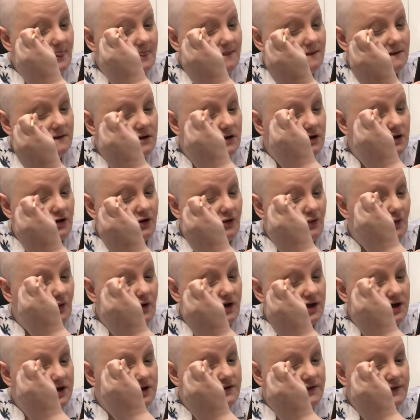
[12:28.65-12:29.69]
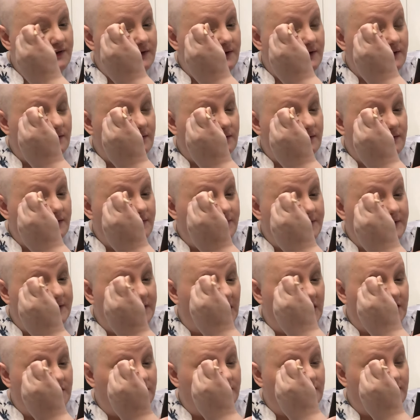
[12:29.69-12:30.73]
you know, wigs and
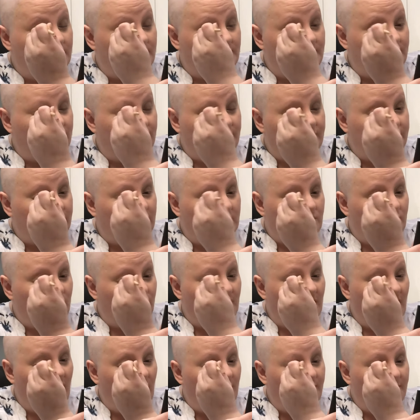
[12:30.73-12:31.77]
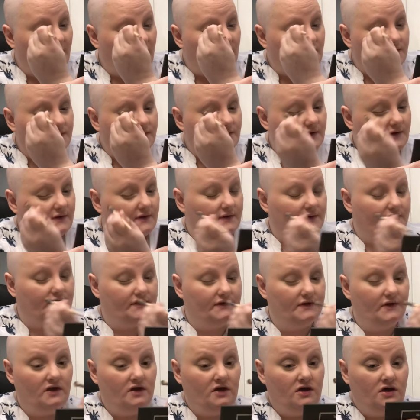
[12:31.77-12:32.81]
stencils and brow
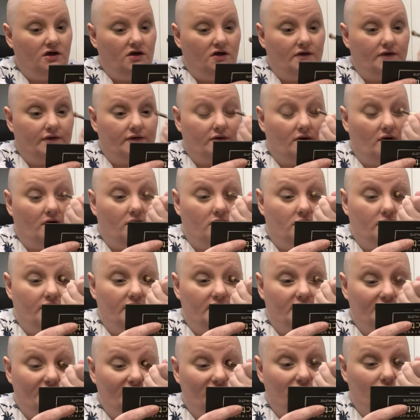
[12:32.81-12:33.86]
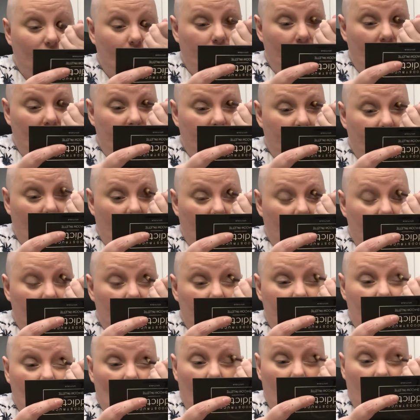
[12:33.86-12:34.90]
pencils. So this is pretty
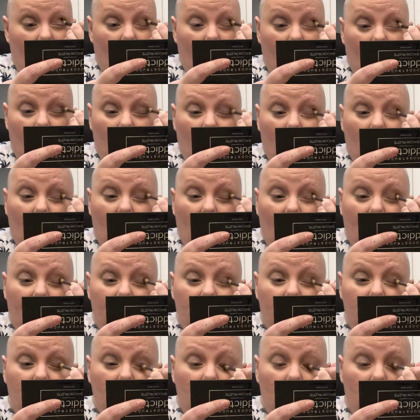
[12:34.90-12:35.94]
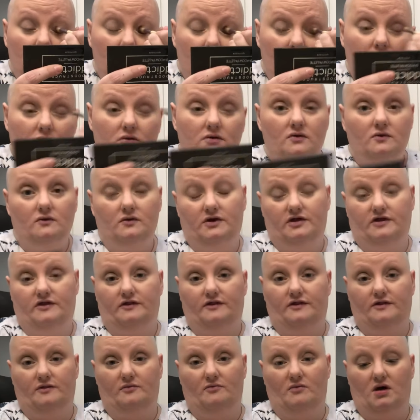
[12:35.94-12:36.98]
much all I do
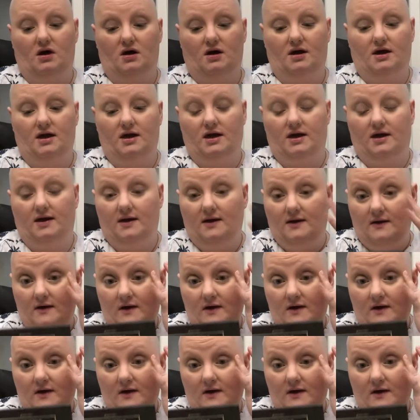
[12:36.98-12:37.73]
with my